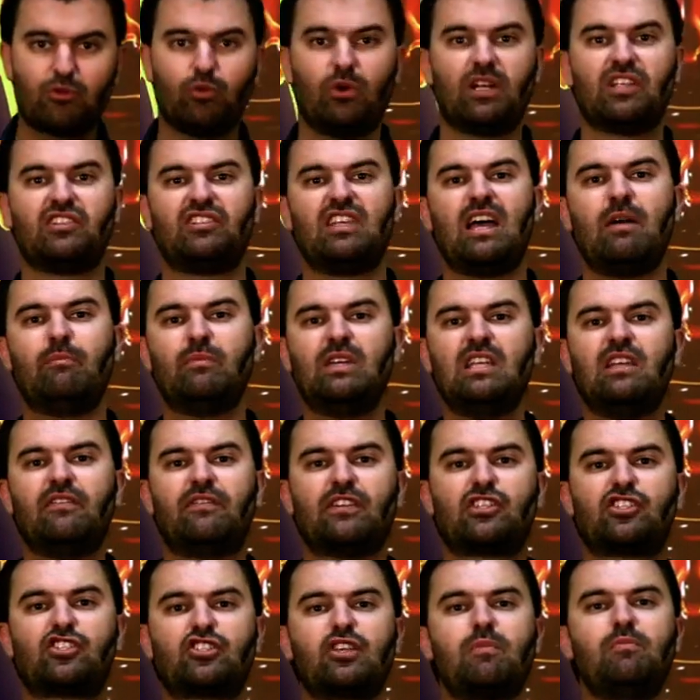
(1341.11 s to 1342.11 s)
What does that mean? If
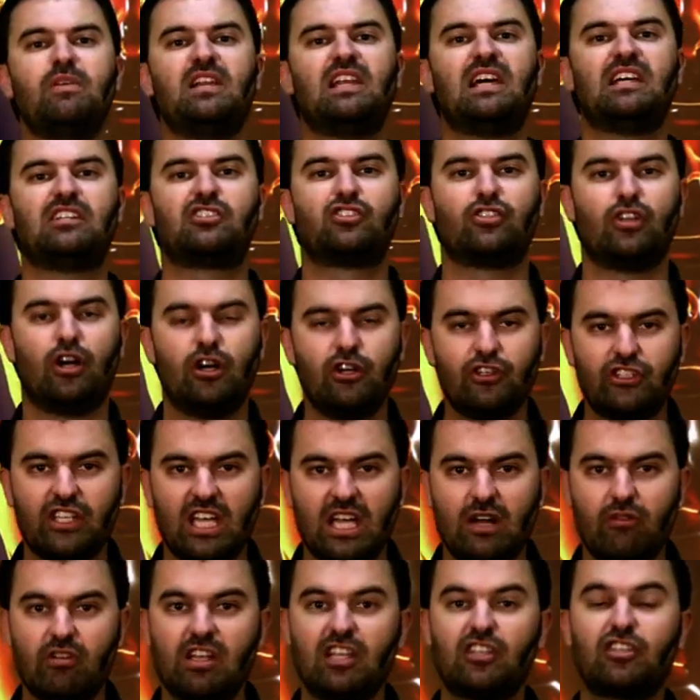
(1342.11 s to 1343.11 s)
it stimulates those
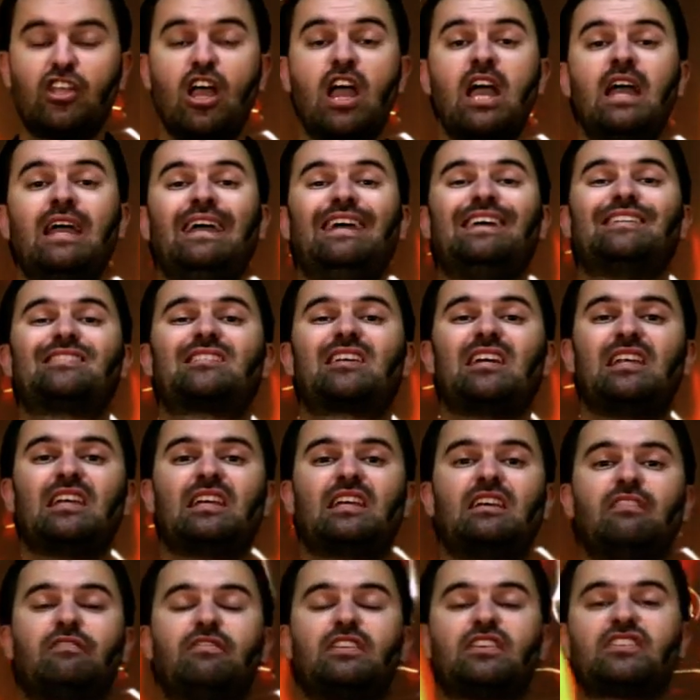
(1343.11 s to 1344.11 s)
areas, it's going to
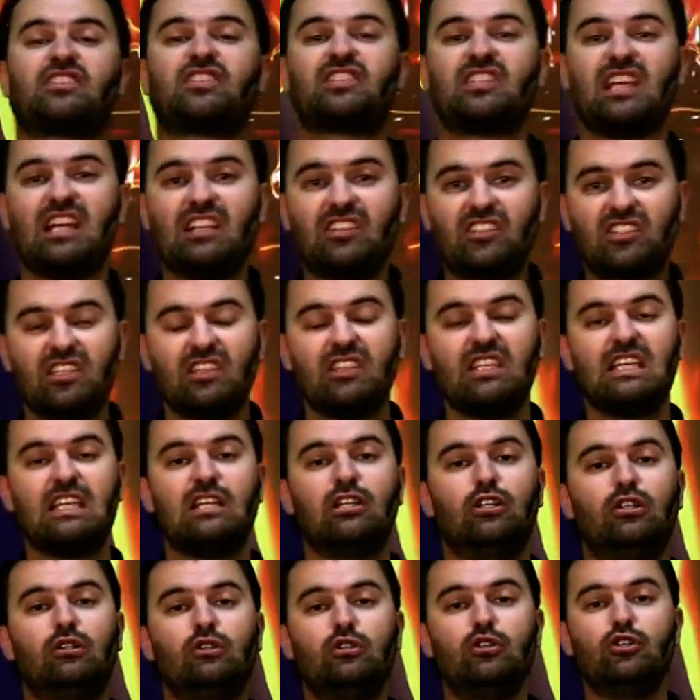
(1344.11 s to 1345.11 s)
give the sense and the
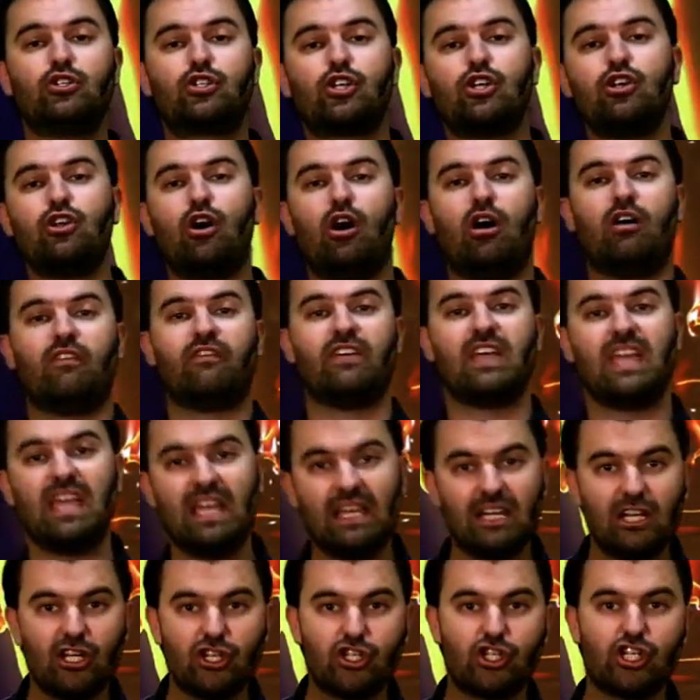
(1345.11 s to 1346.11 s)
illusion of
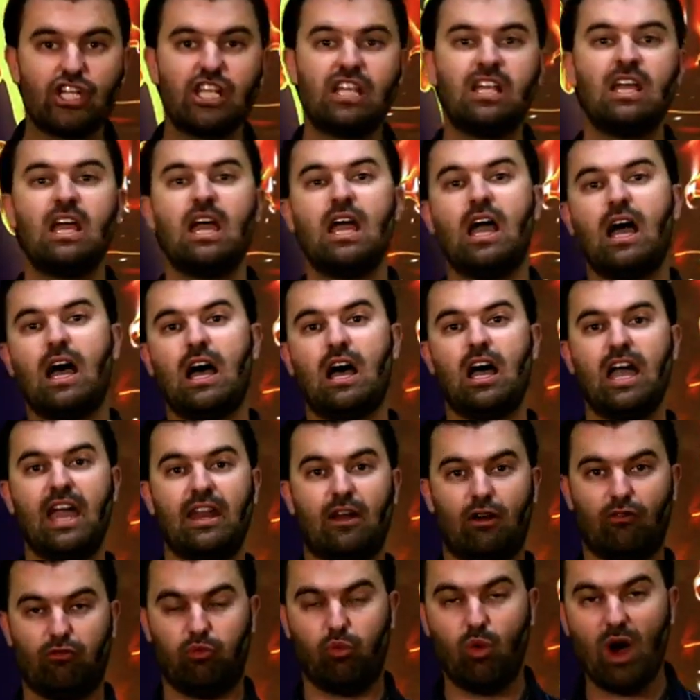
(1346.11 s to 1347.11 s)
energy uh, and
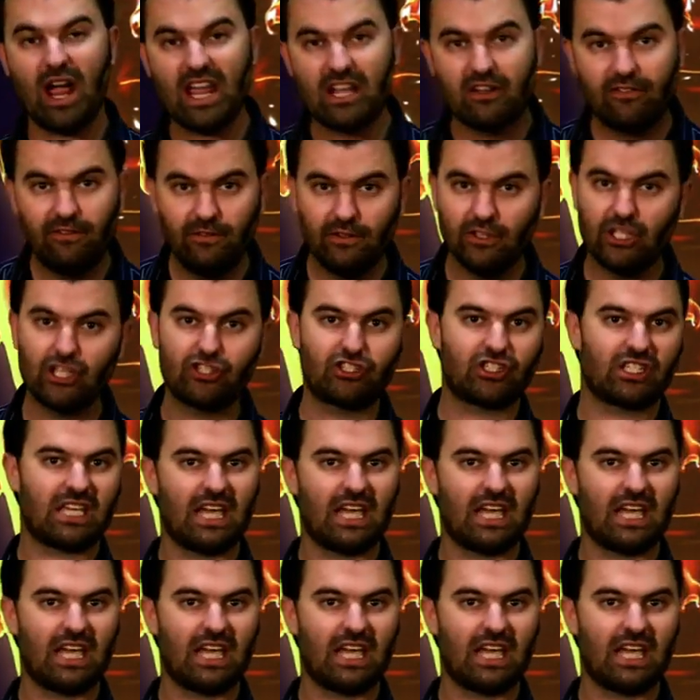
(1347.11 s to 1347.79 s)
of wakefulness.